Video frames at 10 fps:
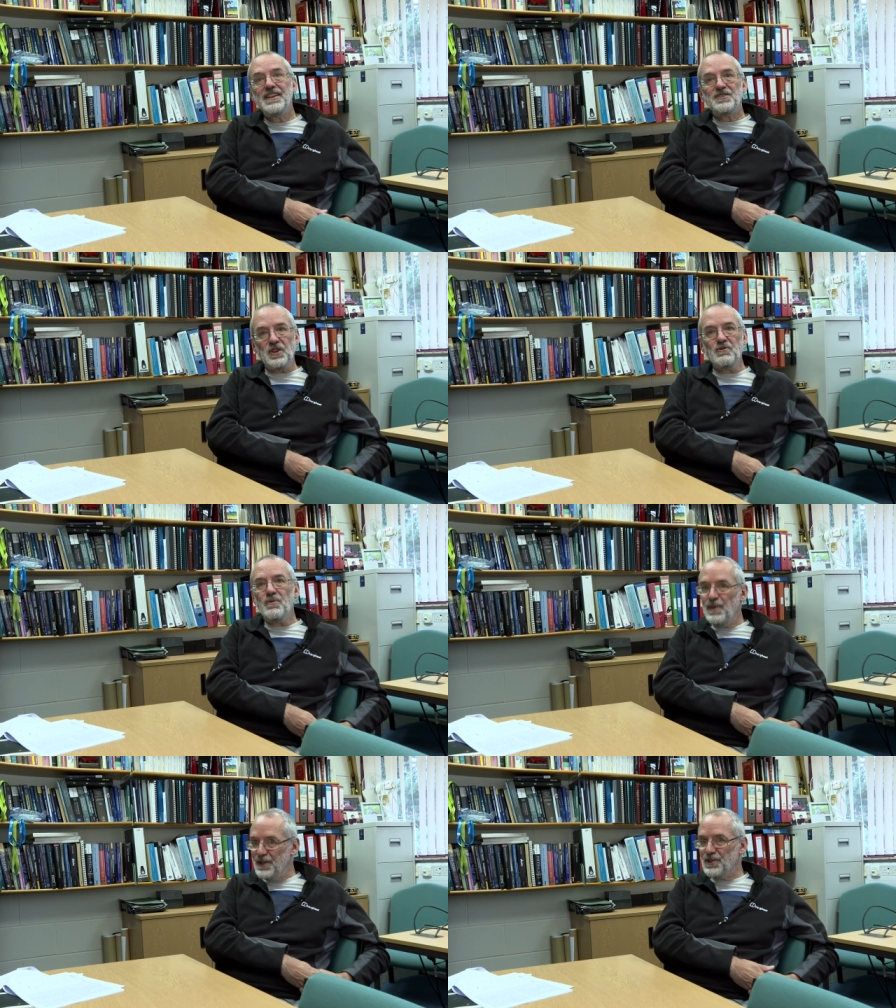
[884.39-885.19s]
So there are
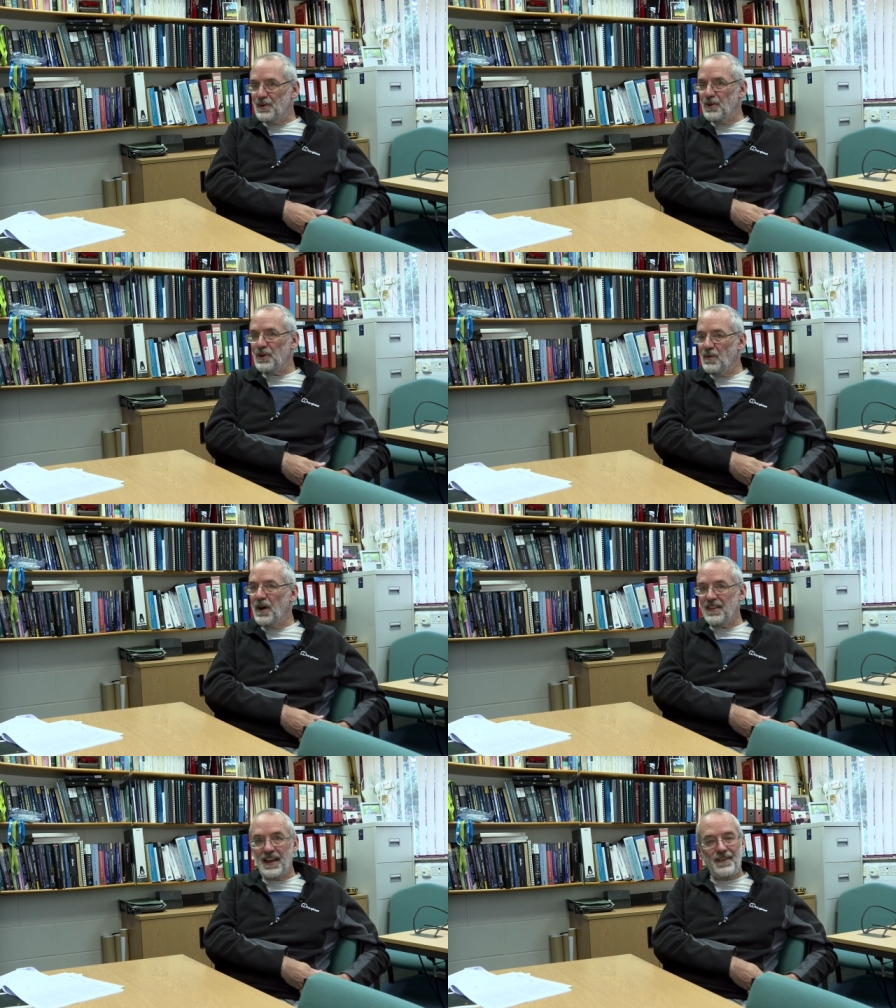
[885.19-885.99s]
bits of the Milky
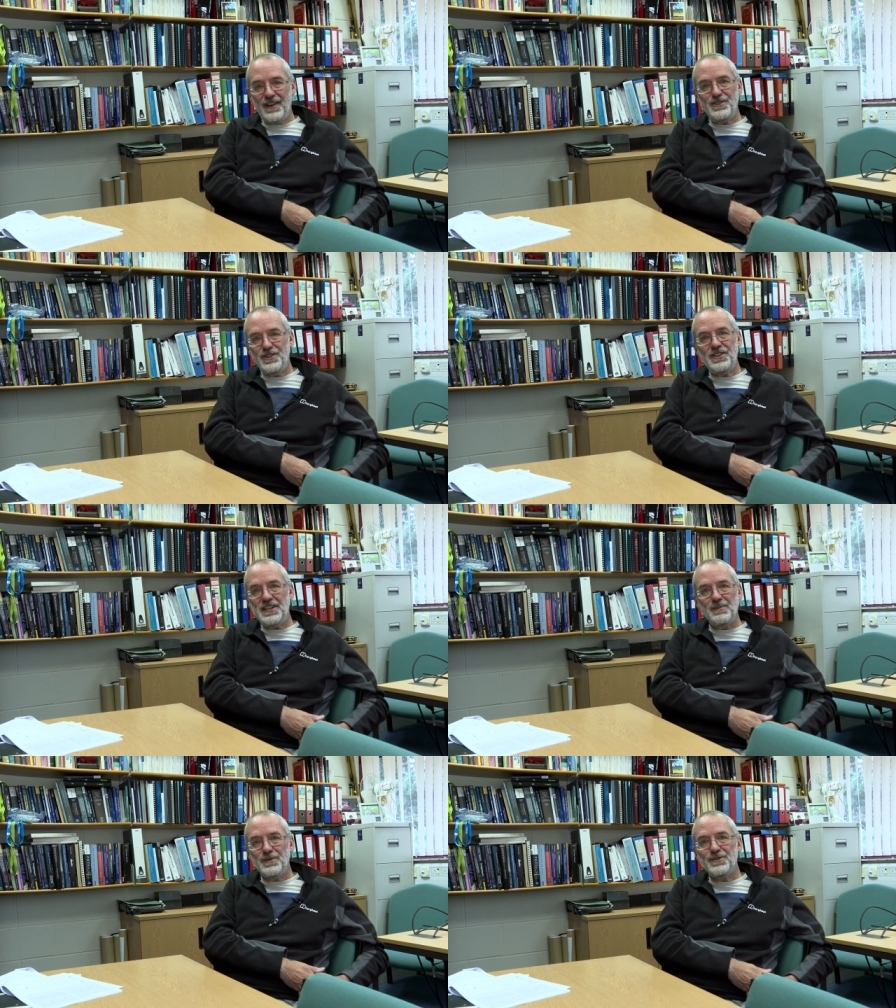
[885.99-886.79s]
Way that have N G C
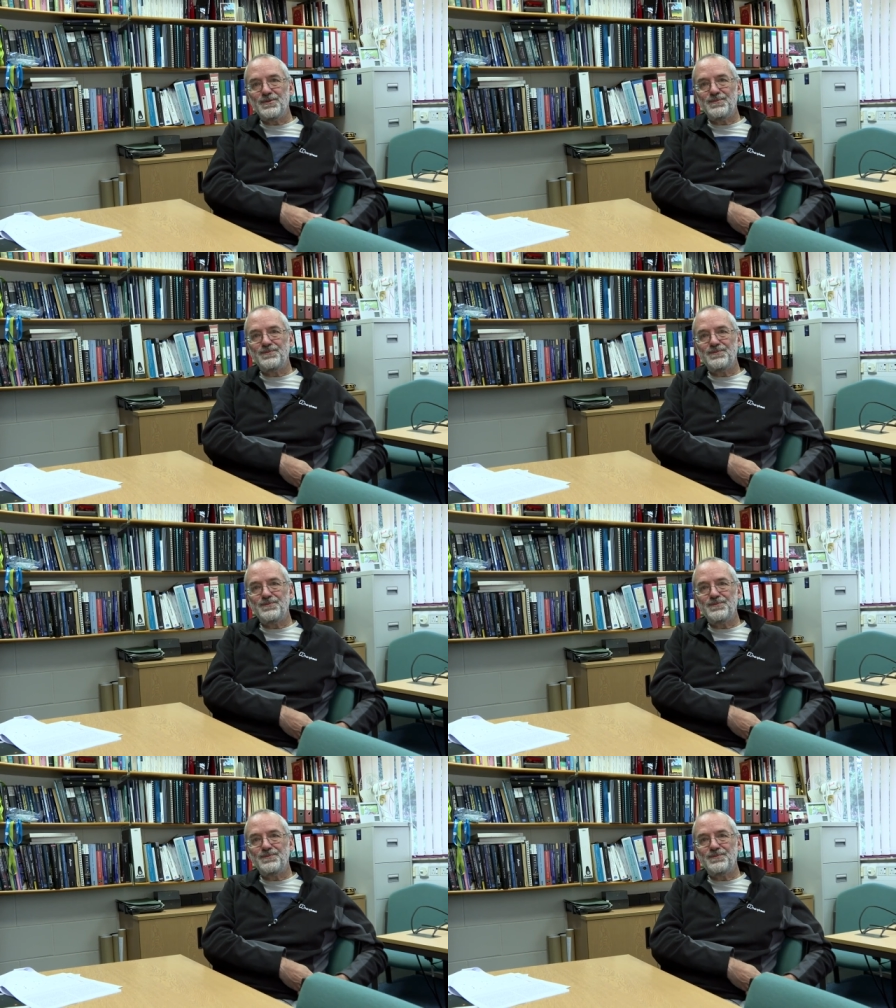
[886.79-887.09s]
numbers.